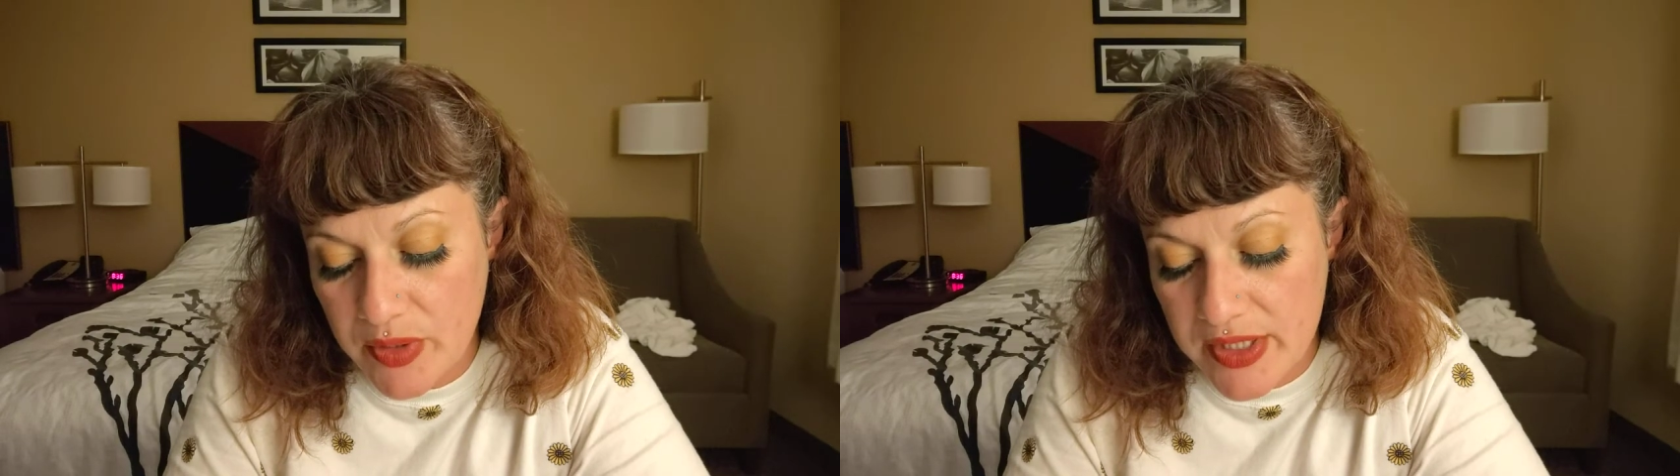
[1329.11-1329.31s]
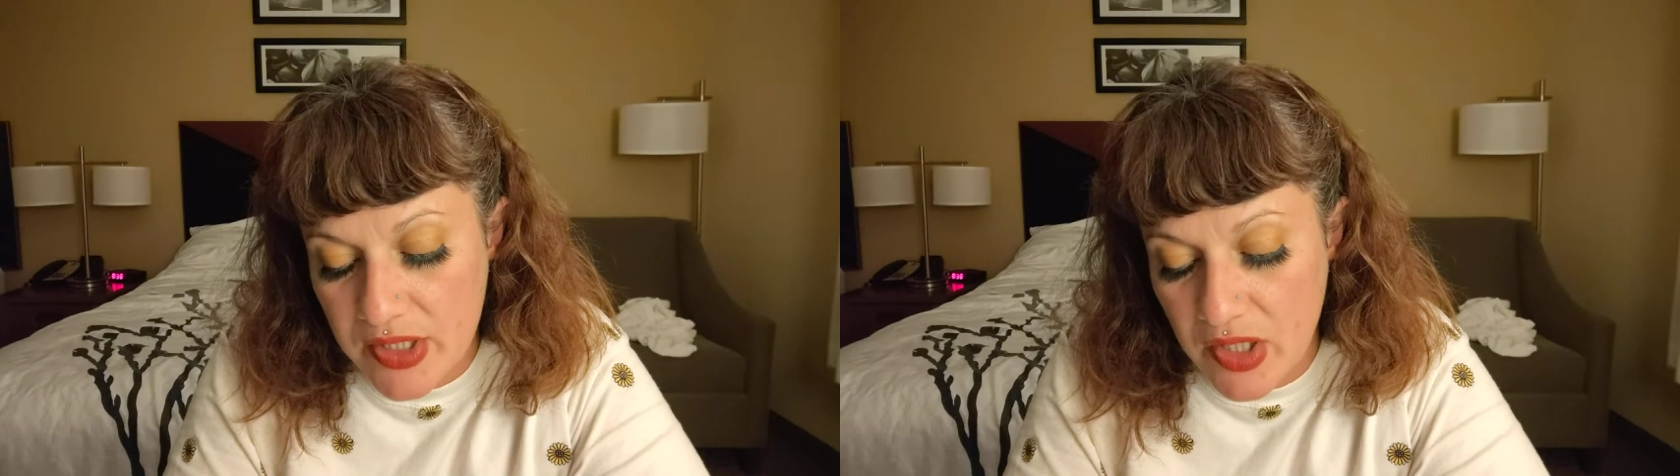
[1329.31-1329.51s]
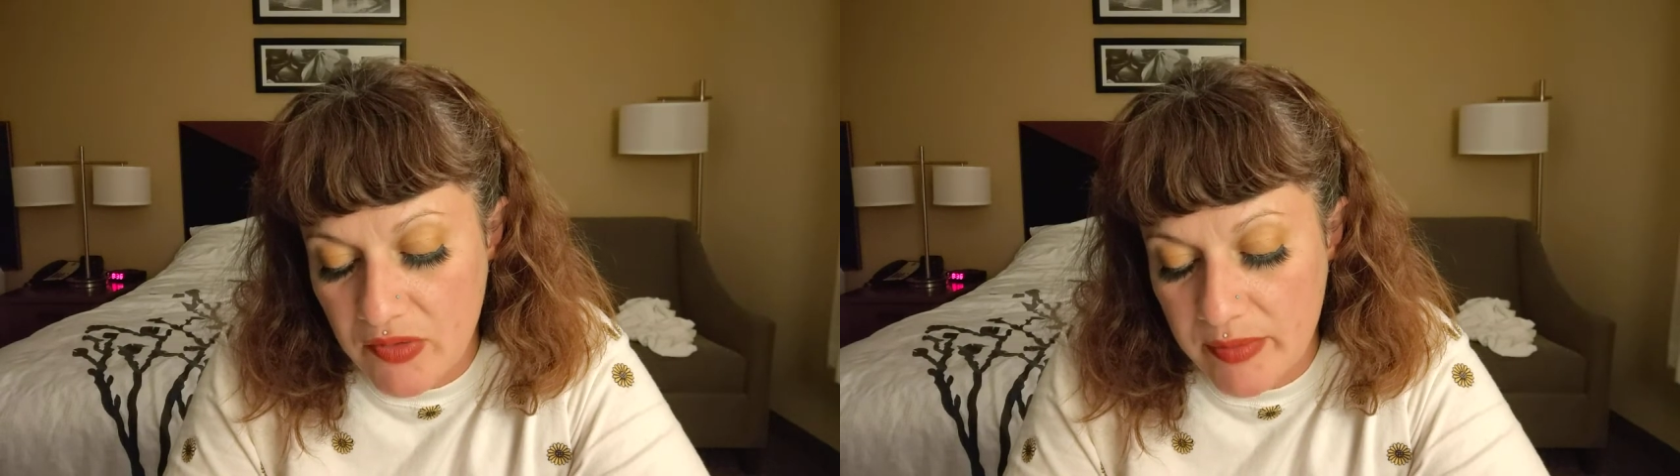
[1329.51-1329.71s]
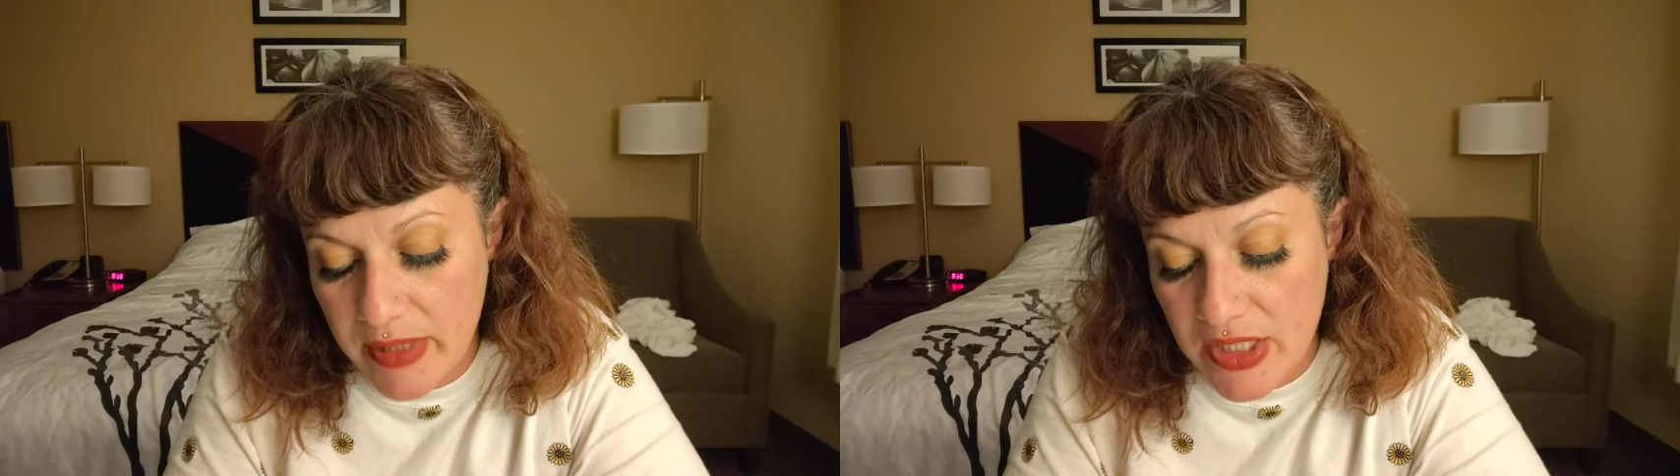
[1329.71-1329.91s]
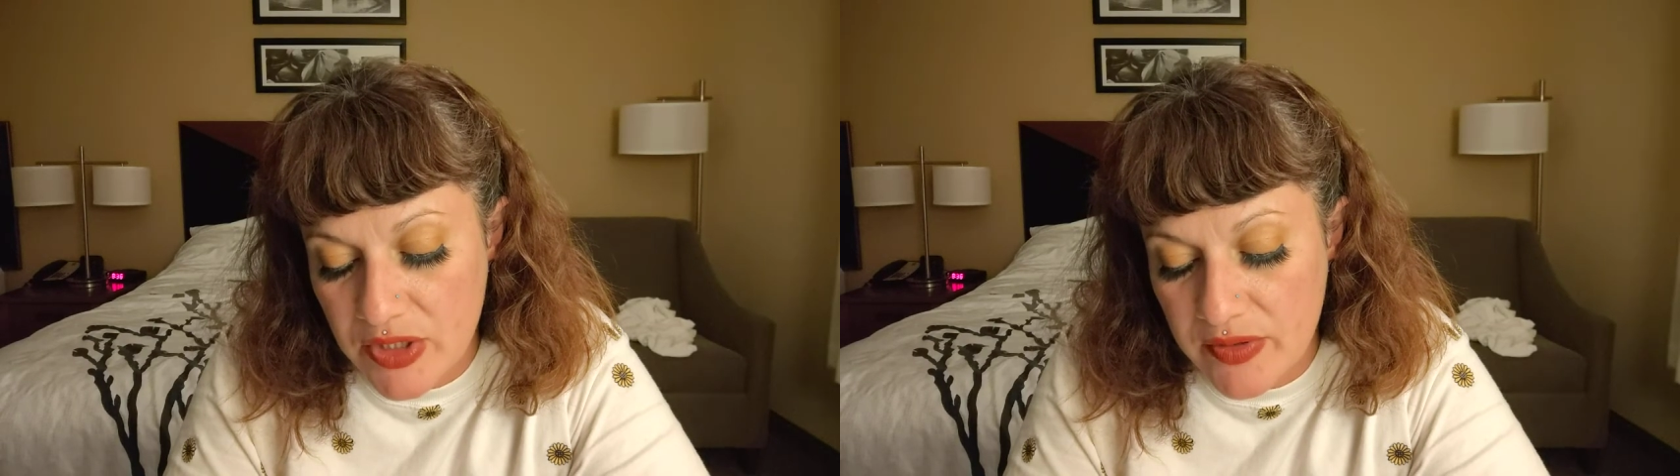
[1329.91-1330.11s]
this card
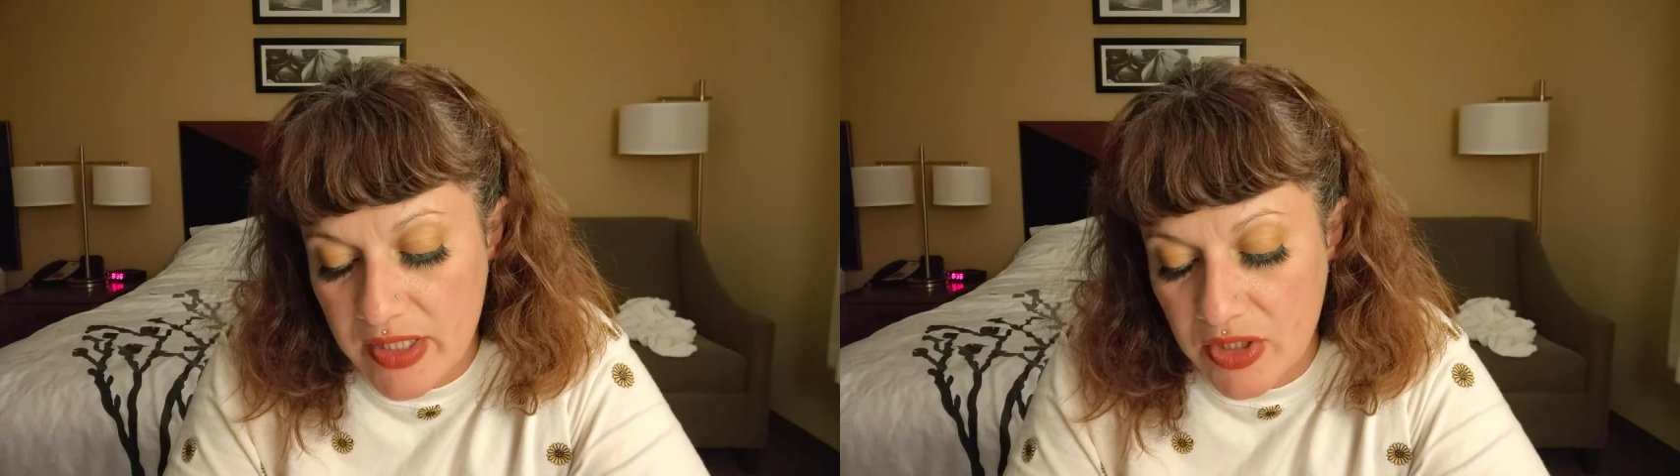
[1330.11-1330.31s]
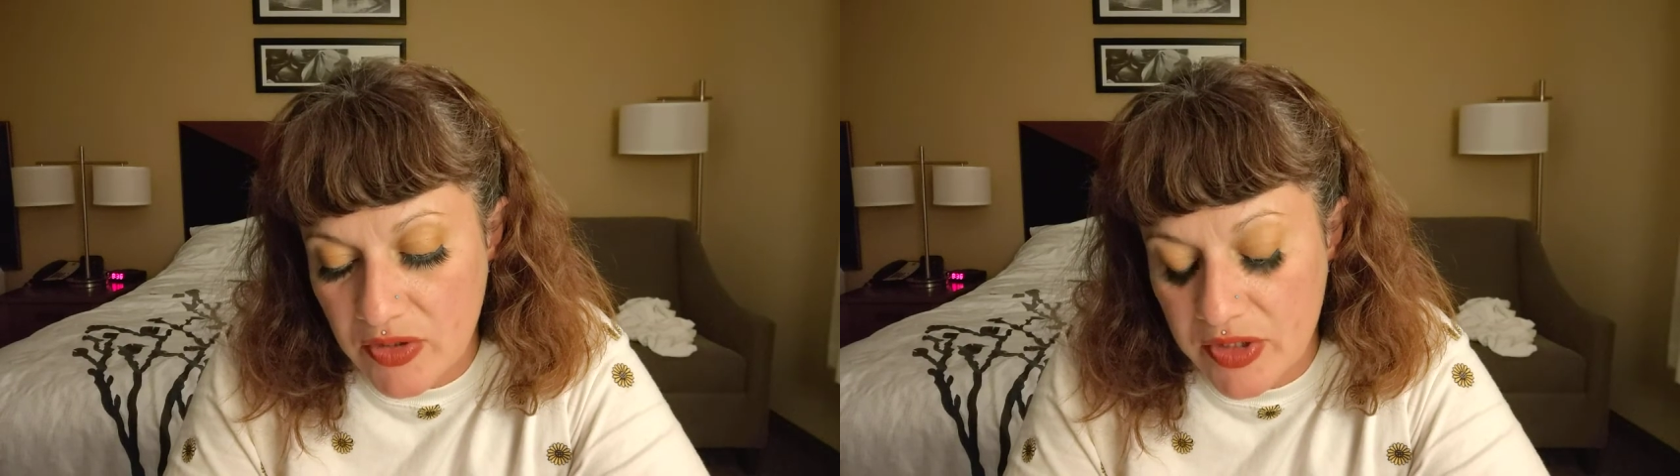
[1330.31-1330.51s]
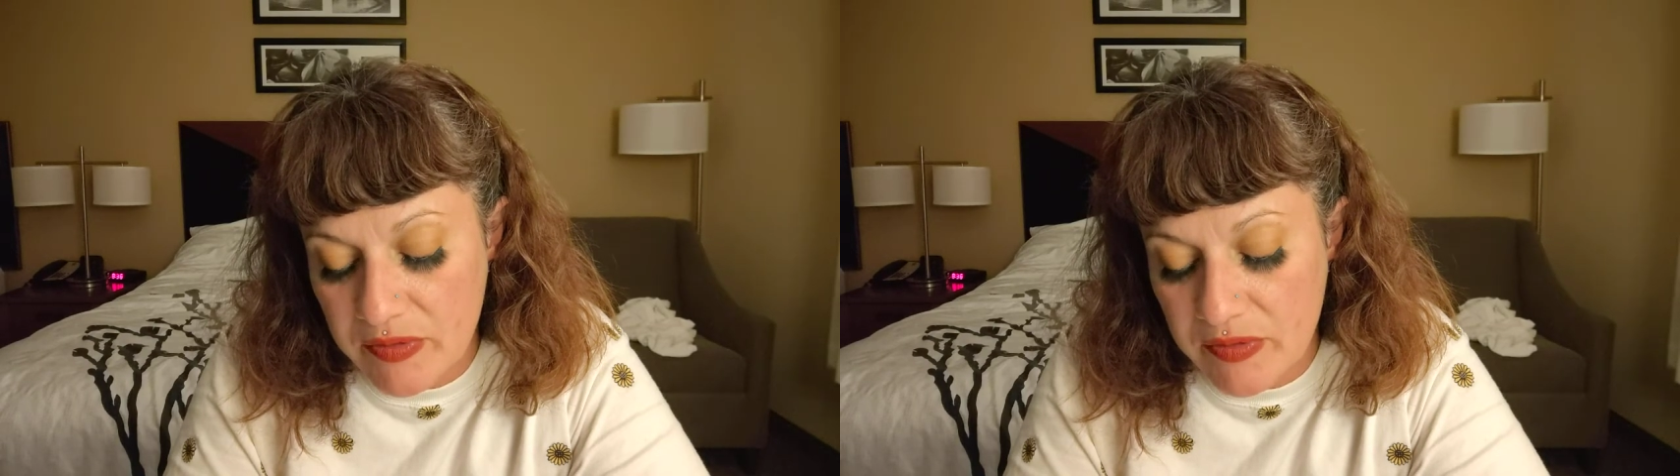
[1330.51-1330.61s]
reminds you that your